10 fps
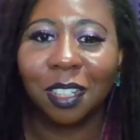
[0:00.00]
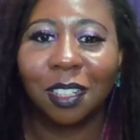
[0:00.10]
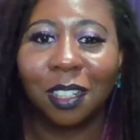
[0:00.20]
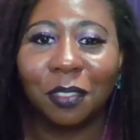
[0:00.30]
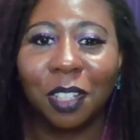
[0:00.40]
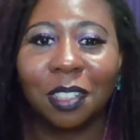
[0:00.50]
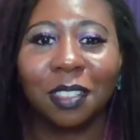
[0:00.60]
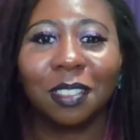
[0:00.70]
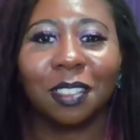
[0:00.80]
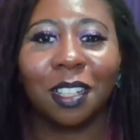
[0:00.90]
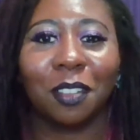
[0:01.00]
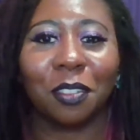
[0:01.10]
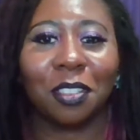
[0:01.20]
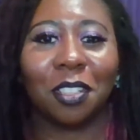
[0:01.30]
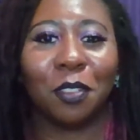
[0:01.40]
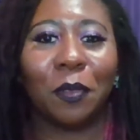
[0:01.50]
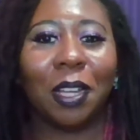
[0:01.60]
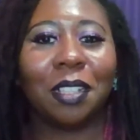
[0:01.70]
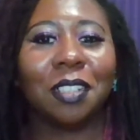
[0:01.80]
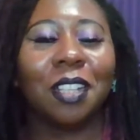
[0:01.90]
cover so much,
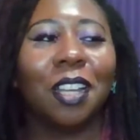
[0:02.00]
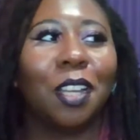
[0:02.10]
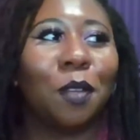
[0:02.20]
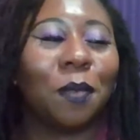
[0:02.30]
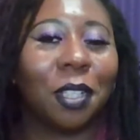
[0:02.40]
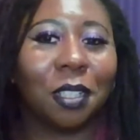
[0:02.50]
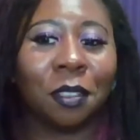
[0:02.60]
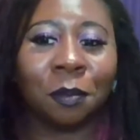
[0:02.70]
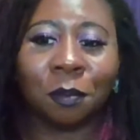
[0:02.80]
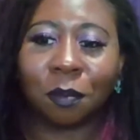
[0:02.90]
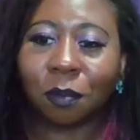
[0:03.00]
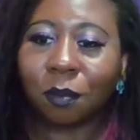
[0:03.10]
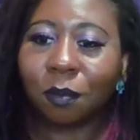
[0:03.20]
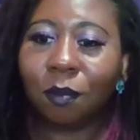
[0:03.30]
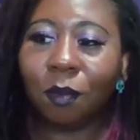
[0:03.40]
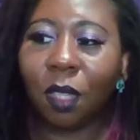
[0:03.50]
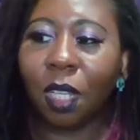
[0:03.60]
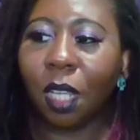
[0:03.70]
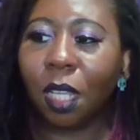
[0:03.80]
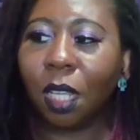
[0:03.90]
but it was
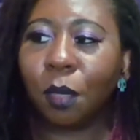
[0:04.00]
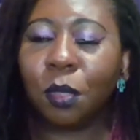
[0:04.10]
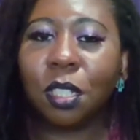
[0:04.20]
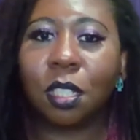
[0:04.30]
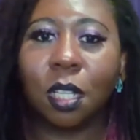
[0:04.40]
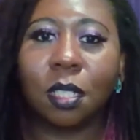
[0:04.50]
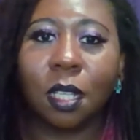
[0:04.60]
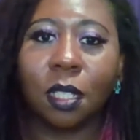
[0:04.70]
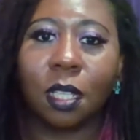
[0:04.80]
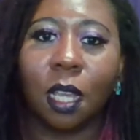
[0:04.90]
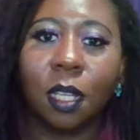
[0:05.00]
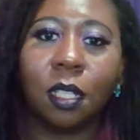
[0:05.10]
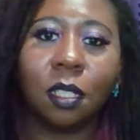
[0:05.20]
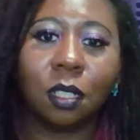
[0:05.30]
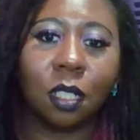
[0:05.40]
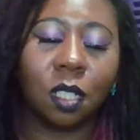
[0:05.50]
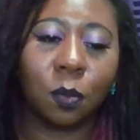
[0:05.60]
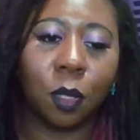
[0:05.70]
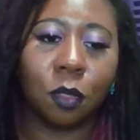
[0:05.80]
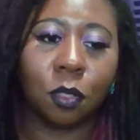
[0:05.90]
just that tiny little exposure that
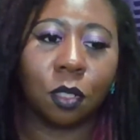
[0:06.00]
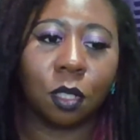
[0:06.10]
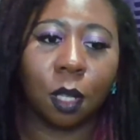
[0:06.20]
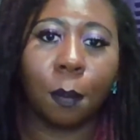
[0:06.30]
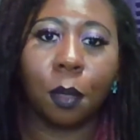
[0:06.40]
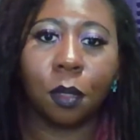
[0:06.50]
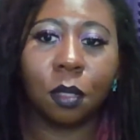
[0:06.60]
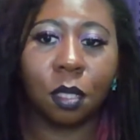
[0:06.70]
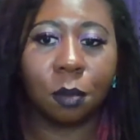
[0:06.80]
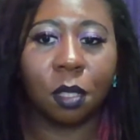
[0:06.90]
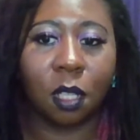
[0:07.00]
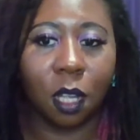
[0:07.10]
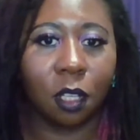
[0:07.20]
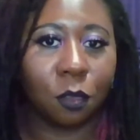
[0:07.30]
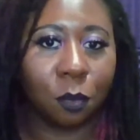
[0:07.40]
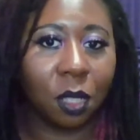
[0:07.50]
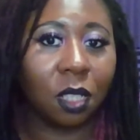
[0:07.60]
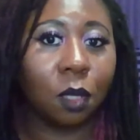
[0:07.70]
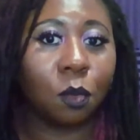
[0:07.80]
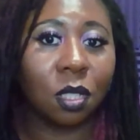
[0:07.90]
pulled something out of me that was
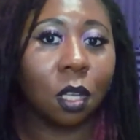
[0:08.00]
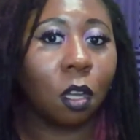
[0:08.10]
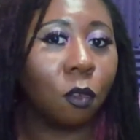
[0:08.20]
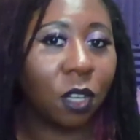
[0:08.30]
already there.